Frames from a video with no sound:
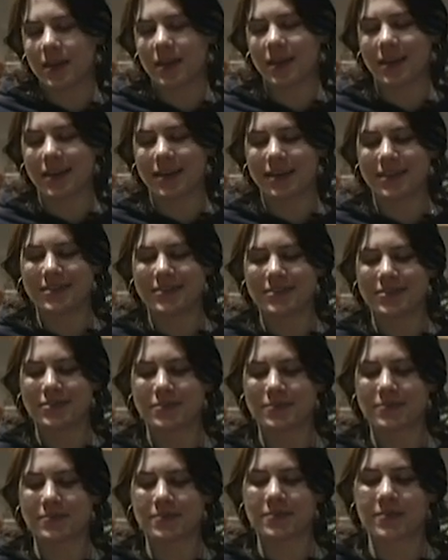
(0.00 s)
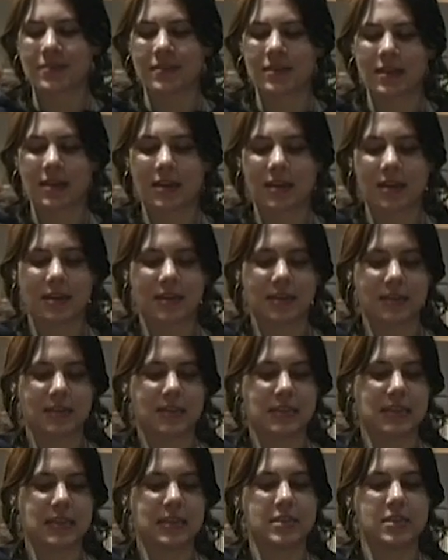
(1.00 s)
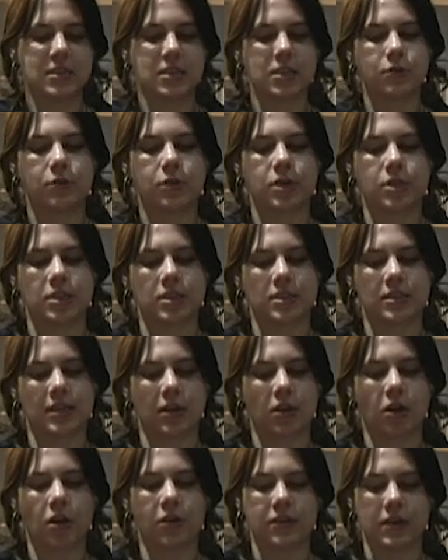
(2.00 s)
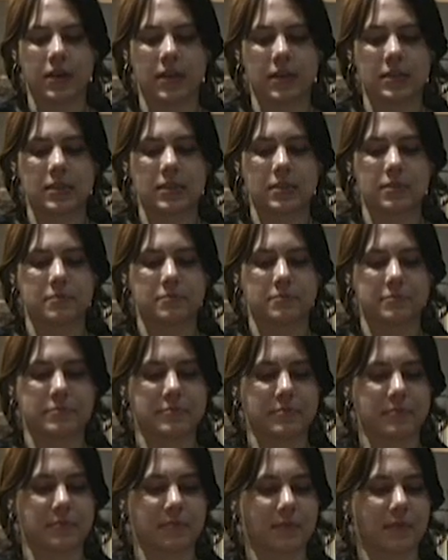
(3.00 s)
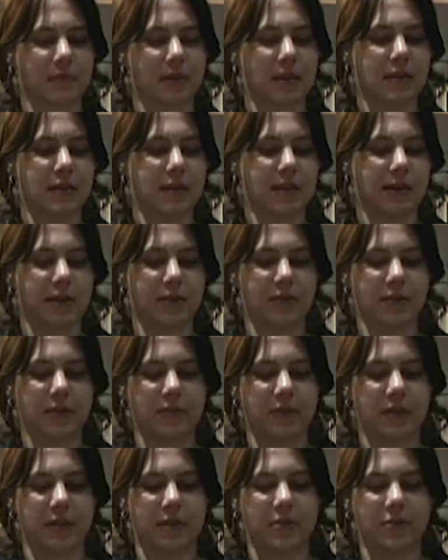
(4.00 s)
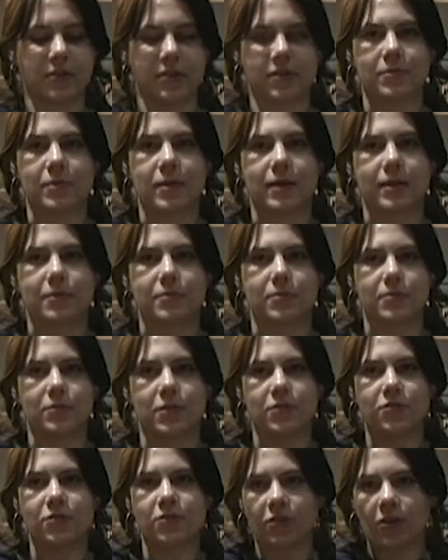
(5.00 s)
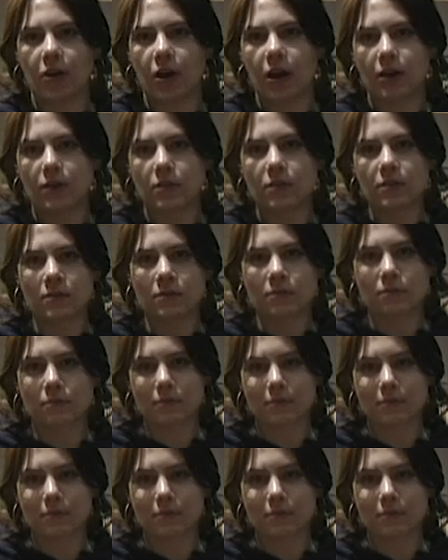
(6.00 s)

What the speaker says: I hate. These two are just like obvious. I don't even need to explain. Use your eyes.